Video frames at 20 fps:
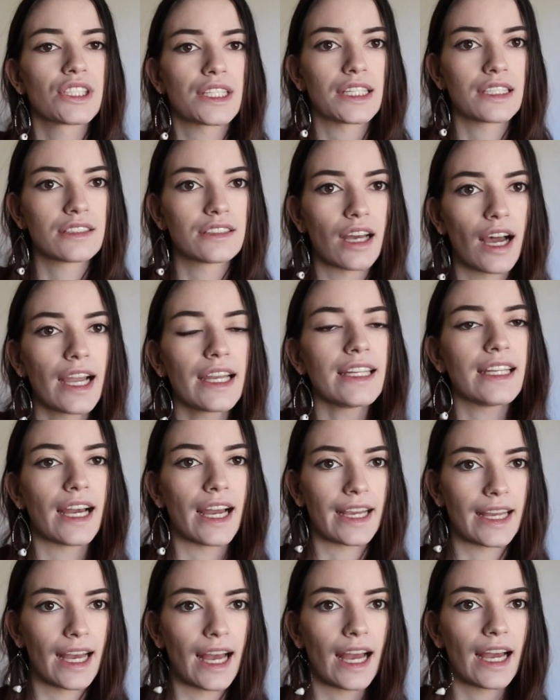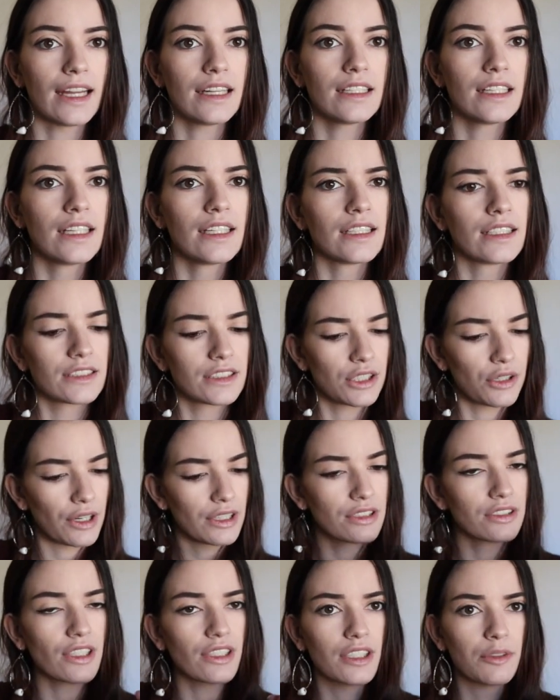anxiety I had till
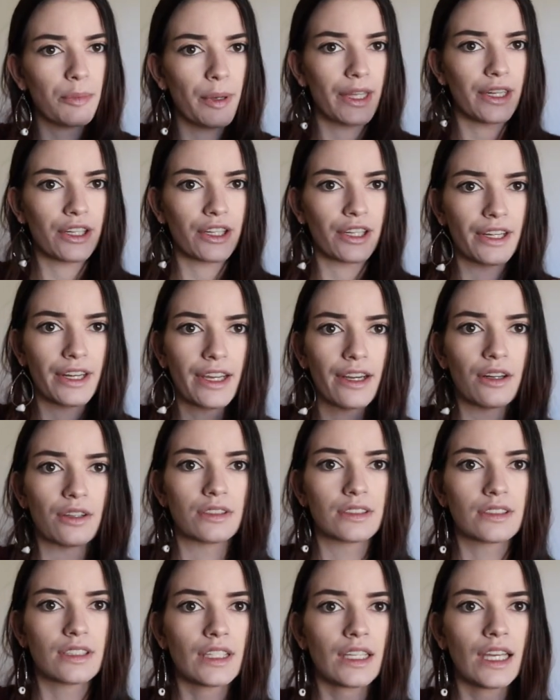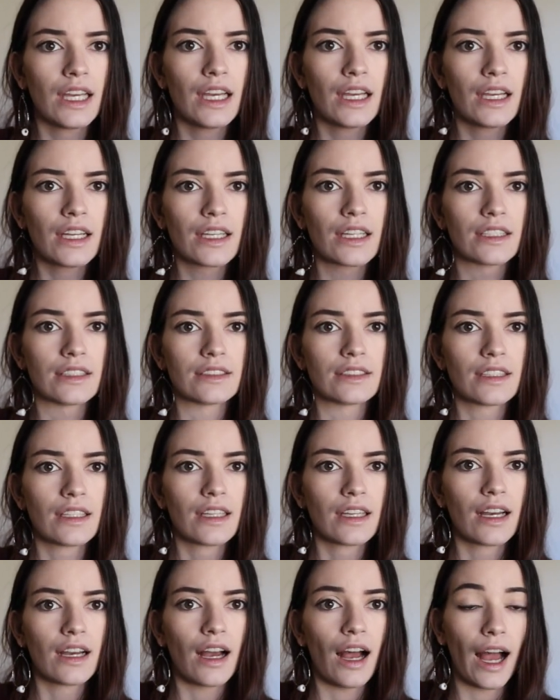I started painting her nails. Because
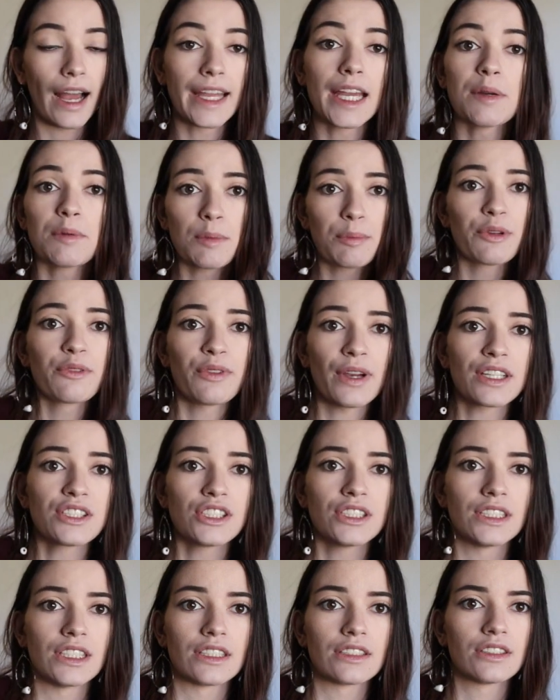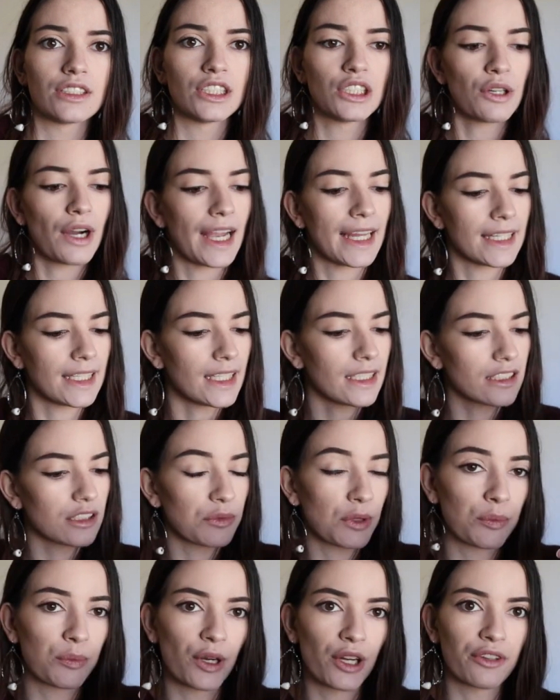I am a perfectionist, you know, I need
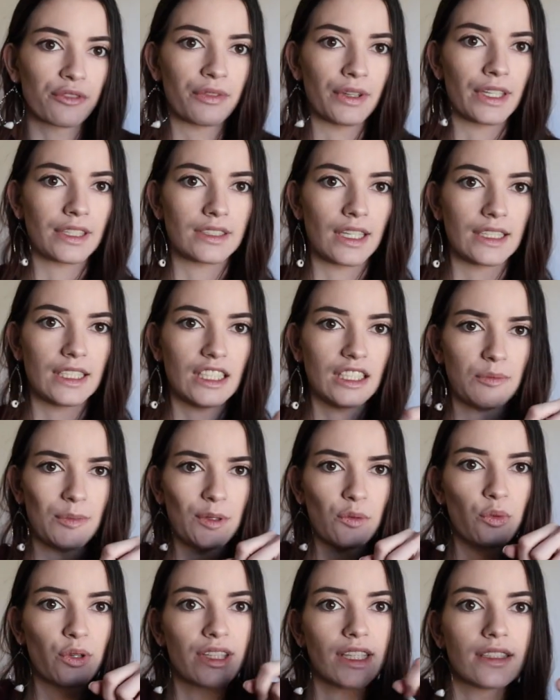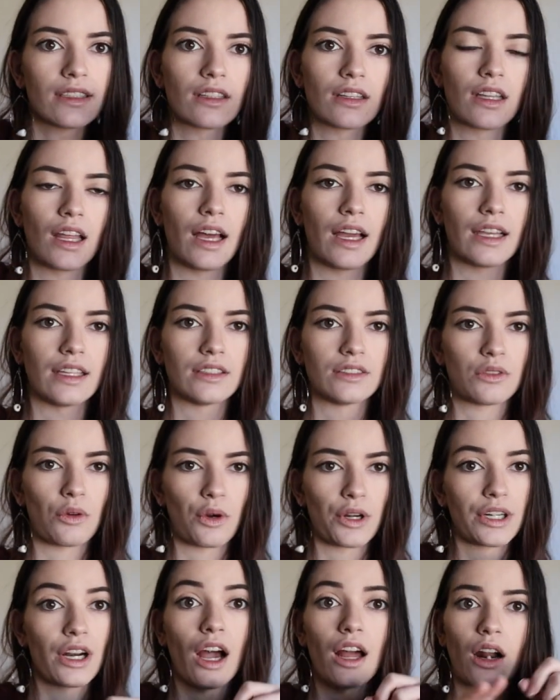to be perfect. I need to be within the lines
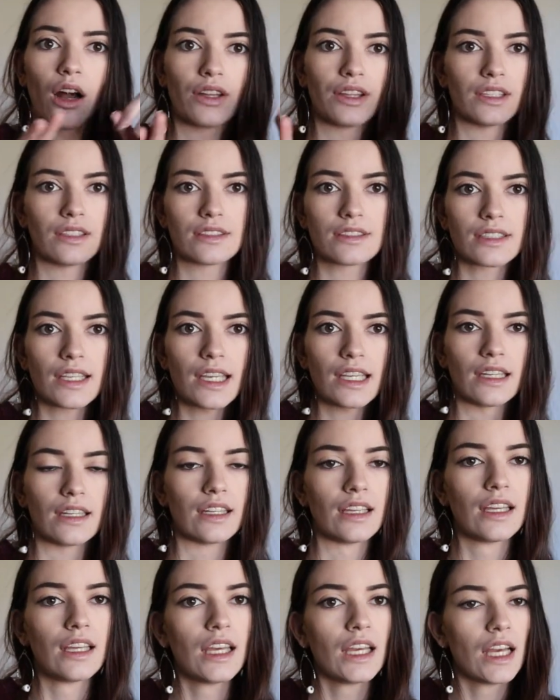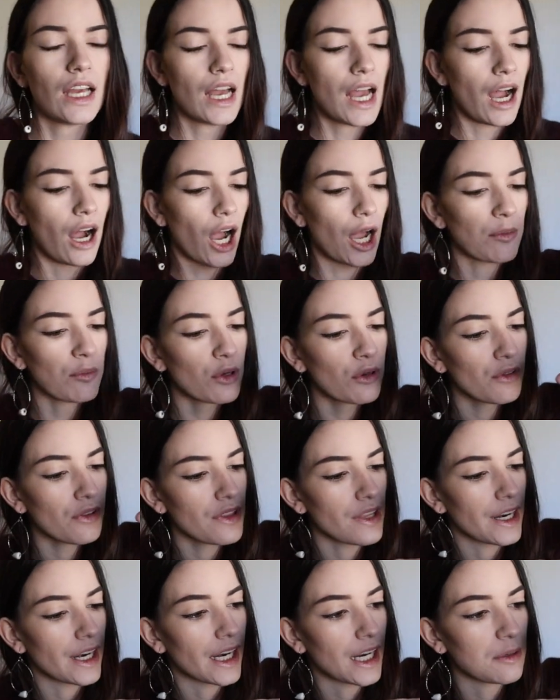or not on the skin. I'm
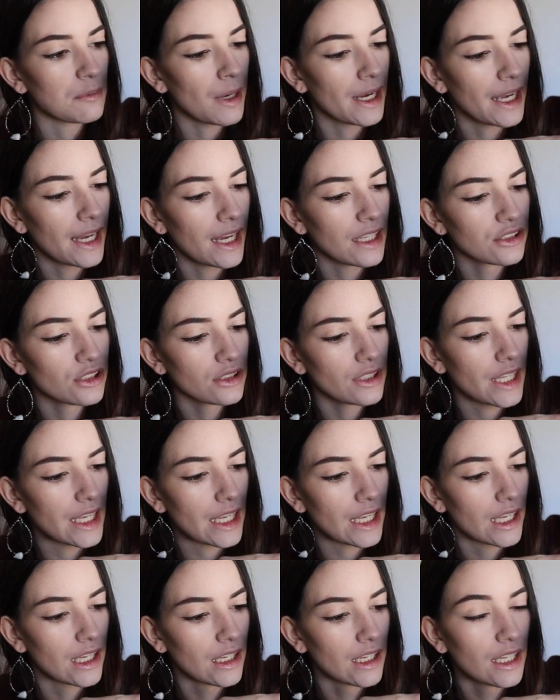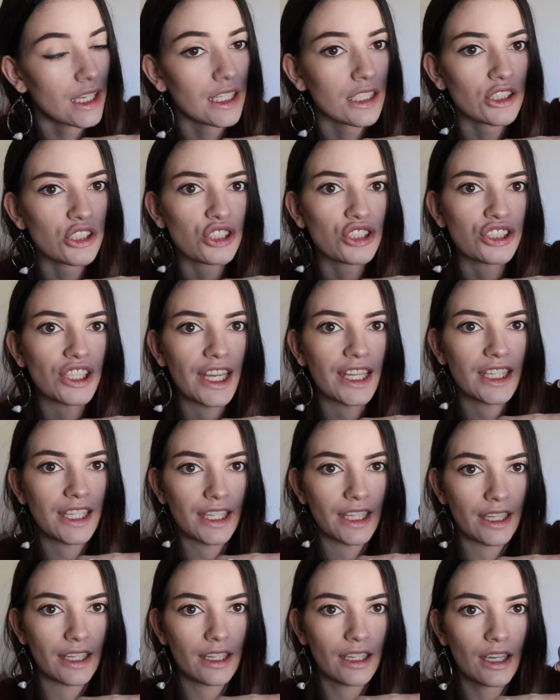over there and my hands are like
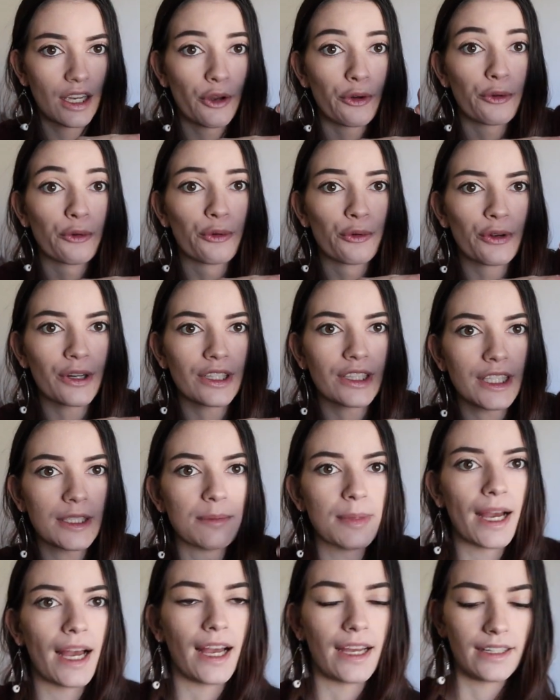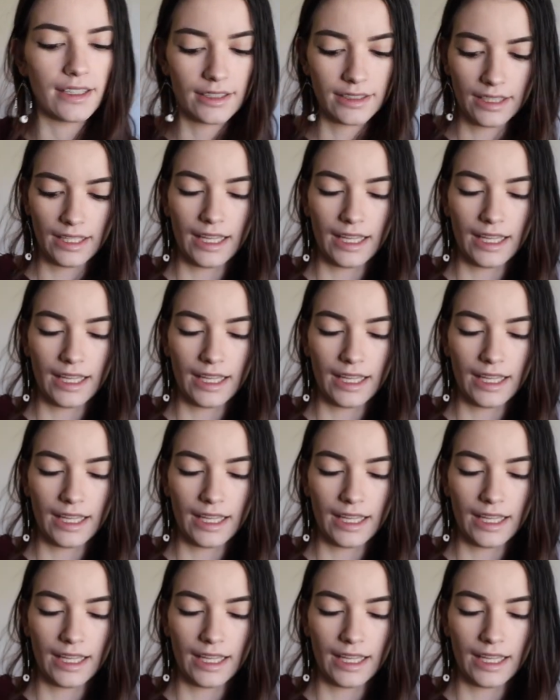shaking really bad.